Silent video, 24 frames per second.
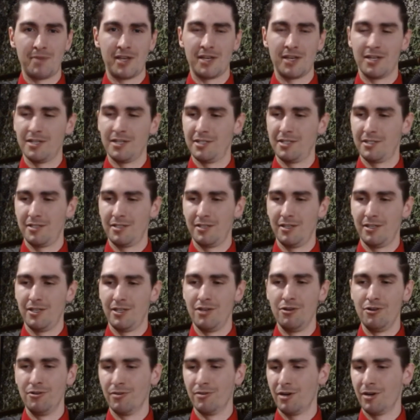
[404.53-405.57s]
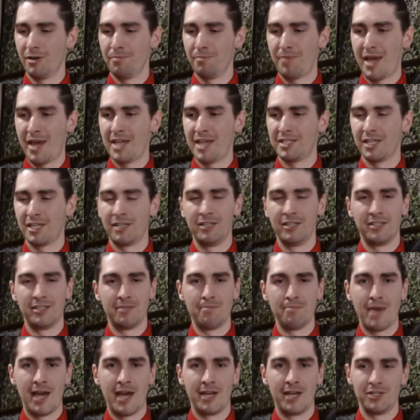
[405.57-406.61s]
because you are basically
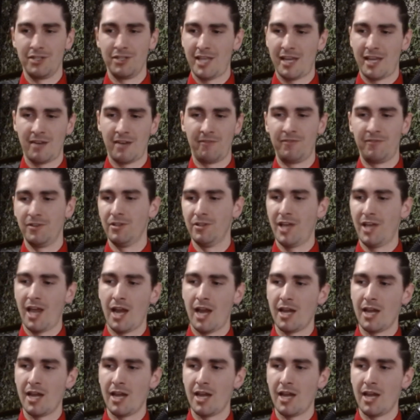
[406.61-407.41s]
the manager that can fill